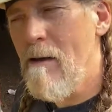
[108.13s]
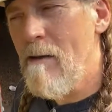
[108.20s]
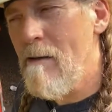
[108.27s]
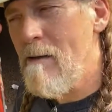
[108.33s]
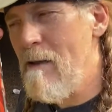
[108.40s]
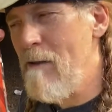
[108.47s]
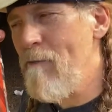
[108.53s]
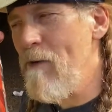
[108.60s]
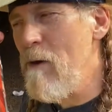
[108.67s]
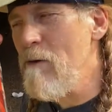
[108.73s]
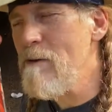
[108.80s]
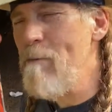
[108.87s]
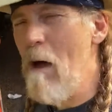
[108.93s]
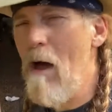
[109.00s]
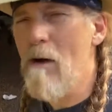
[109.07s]
The fuse
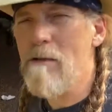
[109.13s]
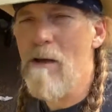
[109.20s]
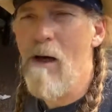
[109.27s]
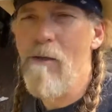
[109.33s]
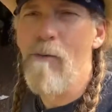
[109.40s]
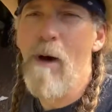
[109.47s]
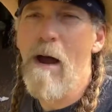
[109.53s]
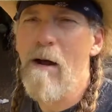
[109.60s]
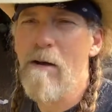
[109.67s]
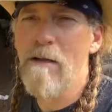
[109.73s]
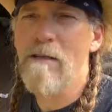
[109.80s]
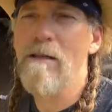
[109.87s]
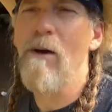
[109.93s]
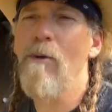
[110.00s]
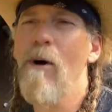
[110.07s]
box, all the wiring is
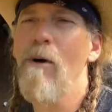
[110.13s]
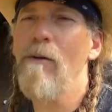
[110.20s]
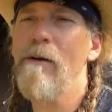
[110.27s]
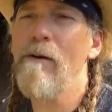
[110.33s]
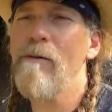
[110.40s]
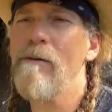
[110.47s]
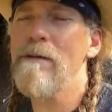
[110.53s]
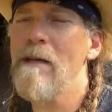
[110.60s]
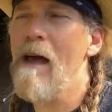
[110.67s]
so old, there was,